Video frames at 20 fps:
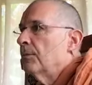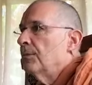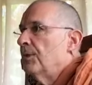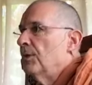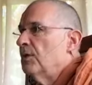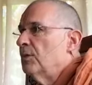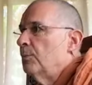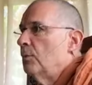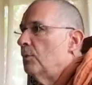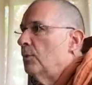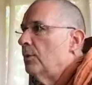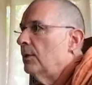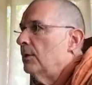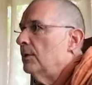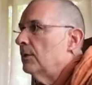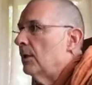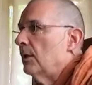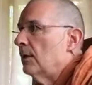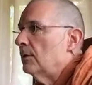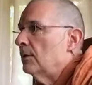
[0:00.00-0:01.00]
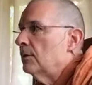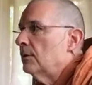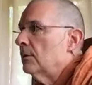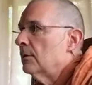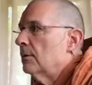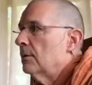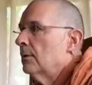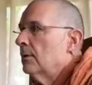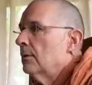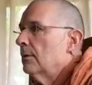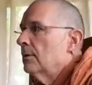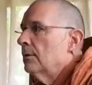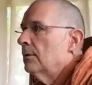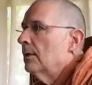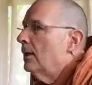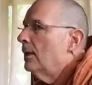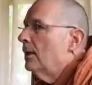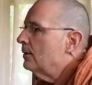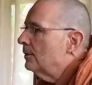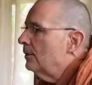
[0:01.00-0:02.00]
This book, it says,
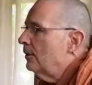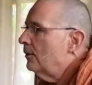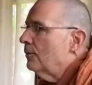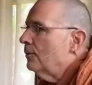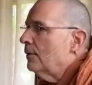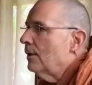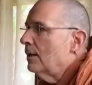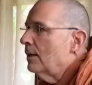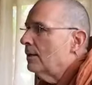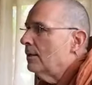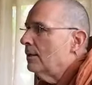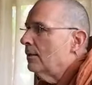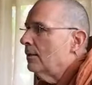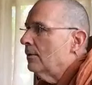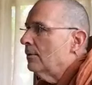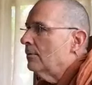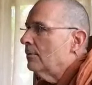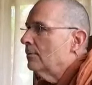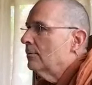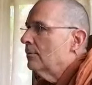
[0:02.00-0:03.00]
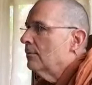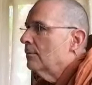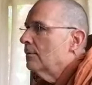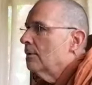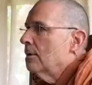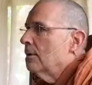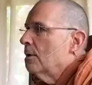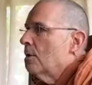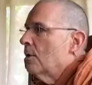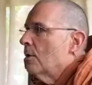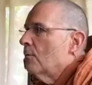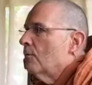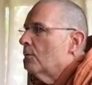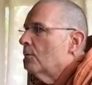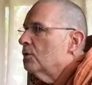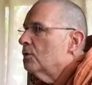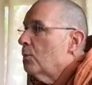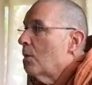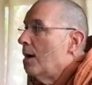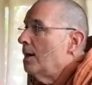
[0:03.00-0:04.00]
it has another ideal
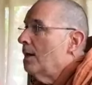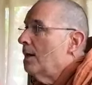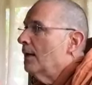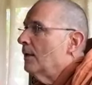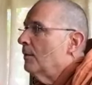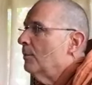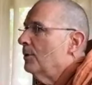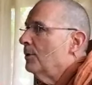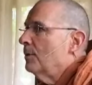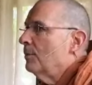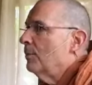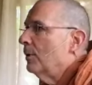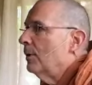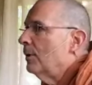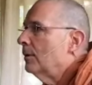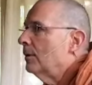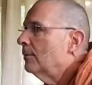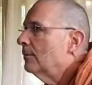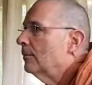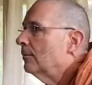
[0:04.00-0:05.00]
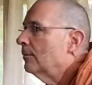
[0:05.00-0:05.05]
for swan-like people.